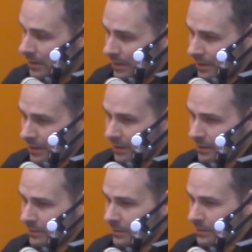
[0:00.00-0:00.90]

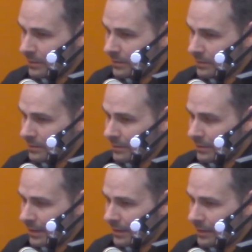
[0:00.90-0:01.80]

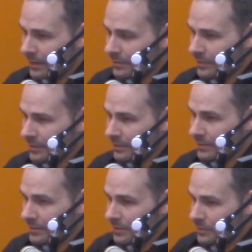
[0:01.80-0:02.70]
And I
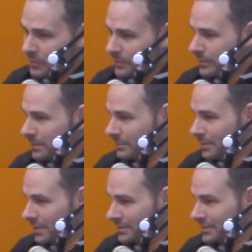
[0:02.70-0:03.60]
think people get
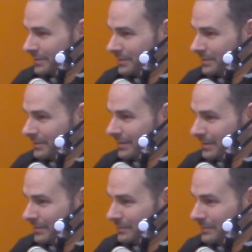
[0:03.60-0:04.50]
lost
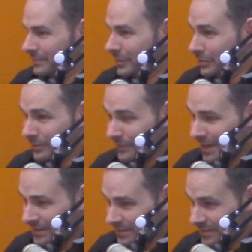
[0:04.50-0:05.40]
in their
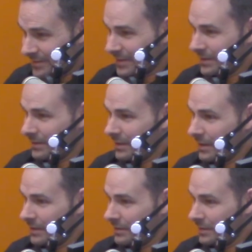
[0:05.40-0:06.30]
devices
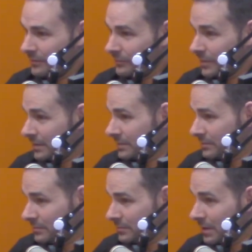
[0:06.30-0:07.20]
and they forget
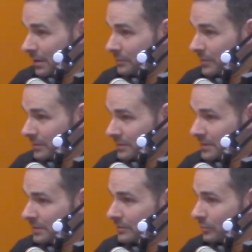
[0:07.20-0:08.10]
to look up and
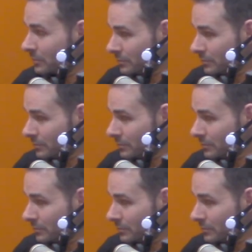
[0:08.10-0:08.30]
see the world